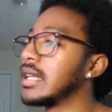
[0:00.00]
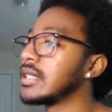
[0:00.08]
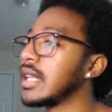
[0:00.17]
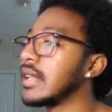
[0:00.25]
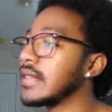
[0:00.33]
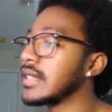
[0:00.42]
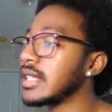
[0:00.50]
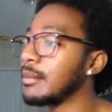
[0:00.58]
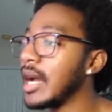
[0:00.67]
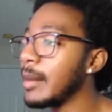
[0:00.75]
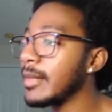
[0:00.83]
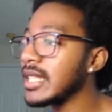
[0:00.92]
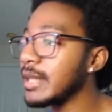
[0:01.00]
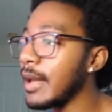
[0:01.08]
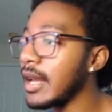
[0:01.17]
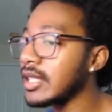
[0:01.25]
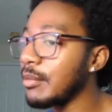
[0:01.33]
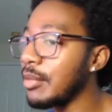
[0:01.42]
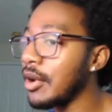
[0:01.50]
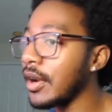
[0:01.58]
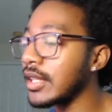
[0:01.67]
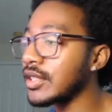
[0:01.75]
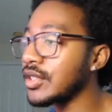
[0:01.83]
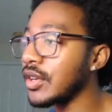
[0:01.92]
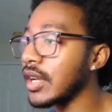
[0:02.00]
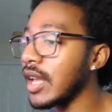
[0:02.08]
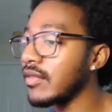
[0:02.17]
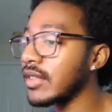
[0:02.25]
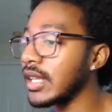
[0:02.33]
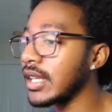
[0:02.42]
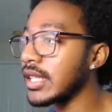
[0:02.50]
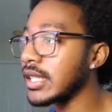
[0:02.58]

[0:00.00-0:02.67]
Saying, listen, mommy's about to party, so you're gonna have to get it